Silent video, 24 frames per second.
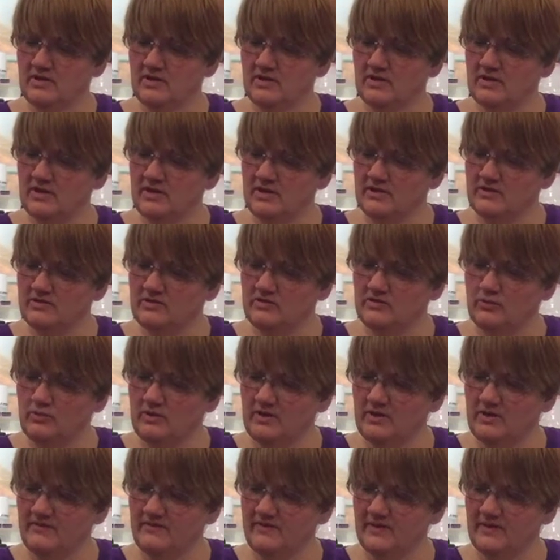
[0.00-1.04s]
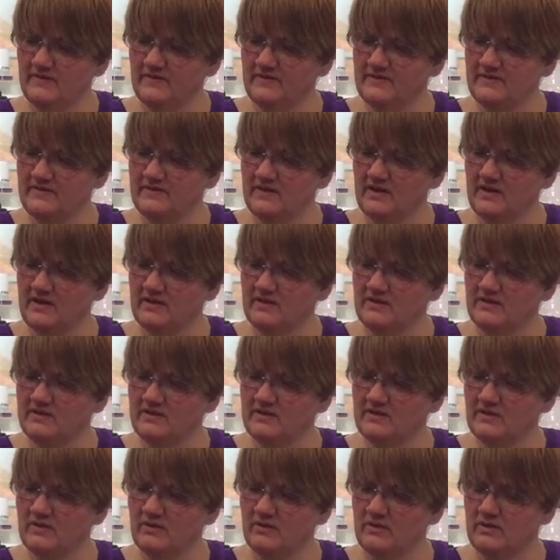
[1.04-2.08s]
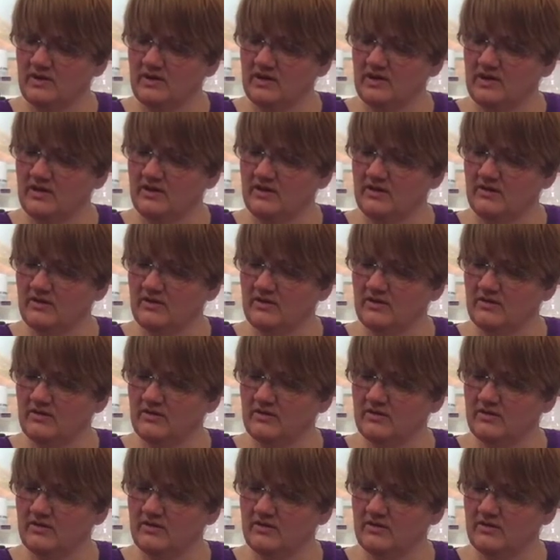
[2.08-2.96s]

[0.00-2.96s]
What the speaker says: get 25 seconds going here.